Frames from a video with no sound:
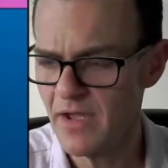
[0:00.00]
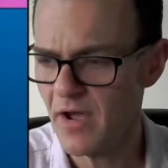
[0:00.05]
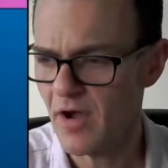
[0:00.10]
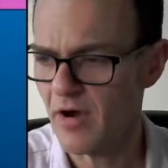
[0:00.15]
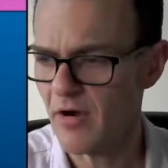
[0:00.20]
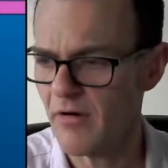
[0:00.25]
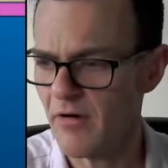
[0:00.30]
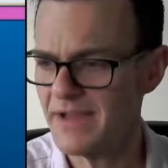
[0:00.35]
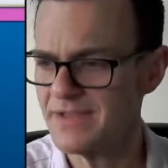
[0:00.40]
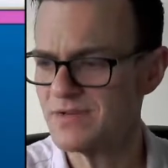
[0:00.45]

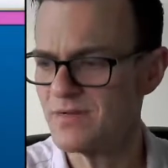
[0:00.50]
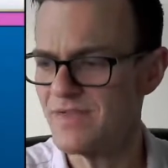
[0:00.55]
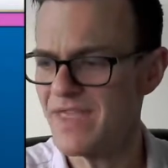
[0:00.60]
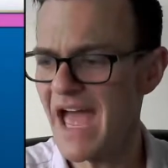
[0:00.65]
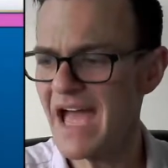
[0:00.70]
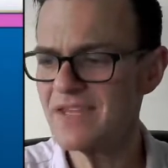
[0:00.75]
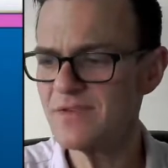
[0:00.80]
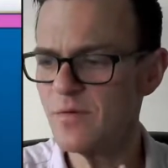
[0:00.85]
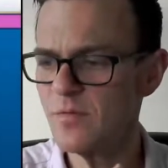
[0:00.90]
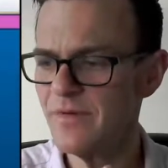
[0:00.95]
All right, so
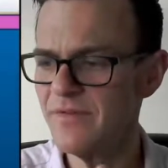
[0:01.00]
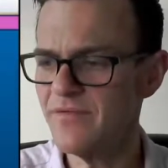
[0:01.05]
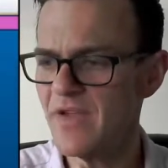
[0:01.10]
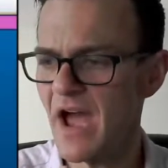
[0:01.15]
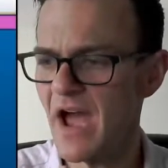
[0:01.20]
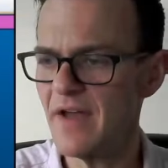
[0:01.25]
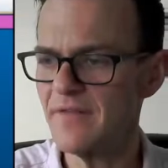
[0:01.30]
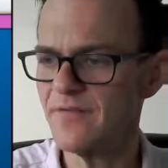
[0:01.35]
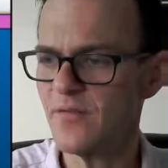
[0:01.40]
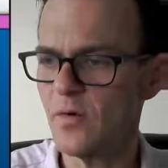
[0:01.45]
that's what we've
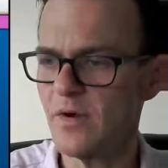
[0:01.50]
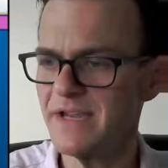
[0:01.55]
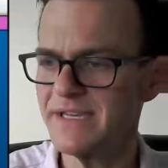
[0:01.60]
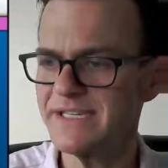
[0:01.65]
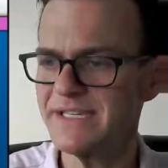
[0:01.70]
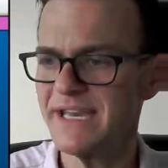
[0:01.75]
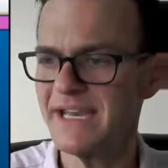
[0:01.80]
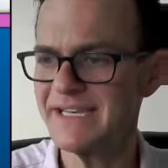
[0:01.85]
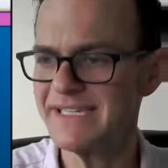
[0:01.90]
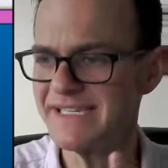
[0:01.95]
got for you
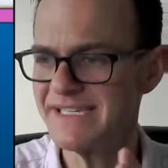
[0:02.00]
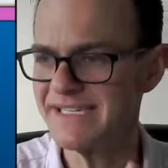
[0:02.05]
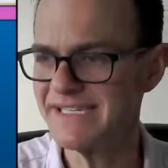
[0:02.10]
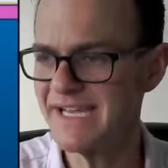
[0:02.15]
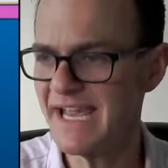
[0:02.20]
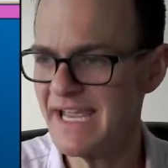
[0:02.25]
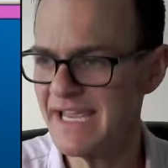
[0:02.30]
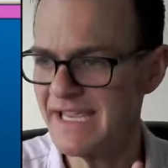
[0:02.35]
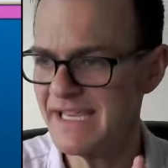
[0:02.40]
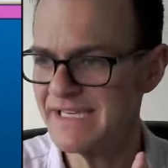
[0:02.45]
today.
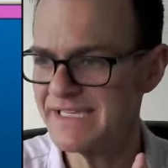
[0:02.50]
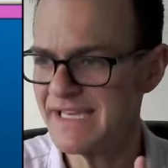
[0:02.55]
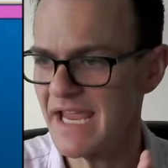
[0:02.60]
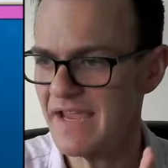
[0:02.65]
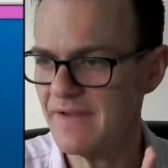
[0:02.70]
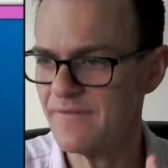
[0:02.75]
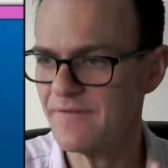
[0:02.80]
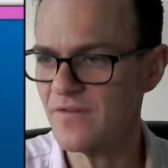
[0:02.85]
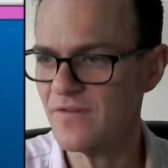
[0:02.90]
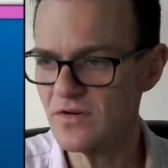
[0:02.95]
Today is
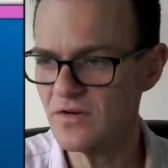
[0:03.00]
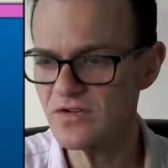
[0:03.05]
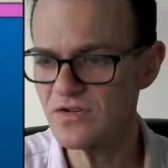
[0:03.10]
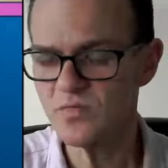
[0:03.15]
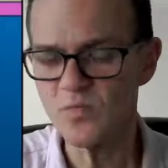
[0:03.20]
a first